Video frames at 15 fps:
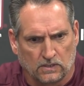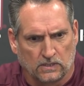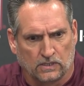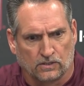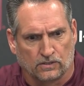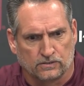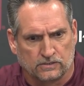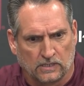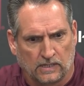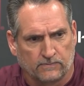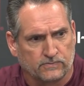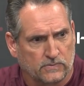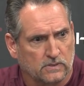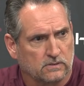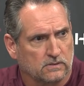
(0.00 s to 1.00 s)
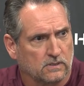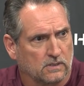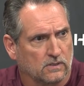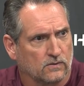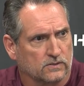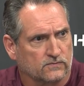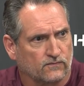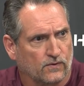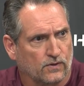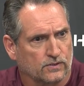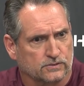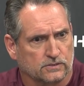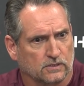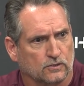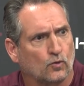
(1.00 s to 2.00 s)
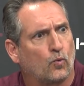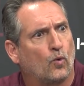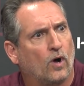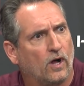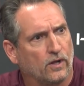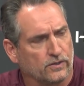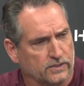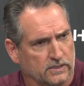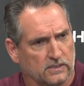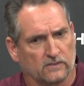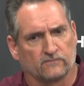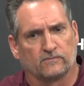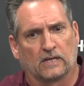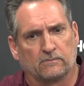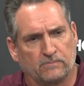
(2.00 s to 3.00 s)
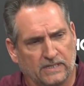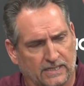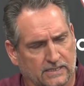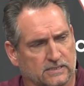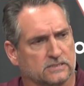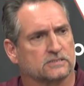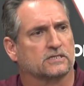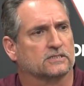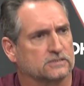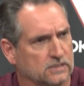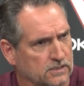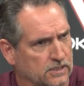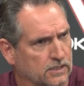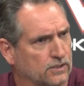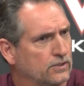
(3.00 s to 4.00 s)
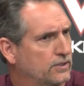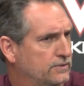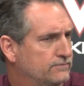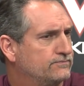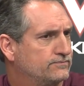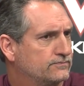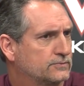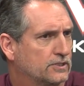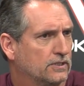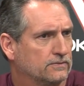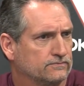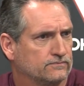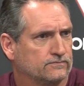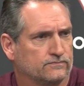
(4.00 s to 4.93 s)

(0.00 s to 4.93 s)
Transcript: in our depth, you know, as far as the quality of and being consistently good. So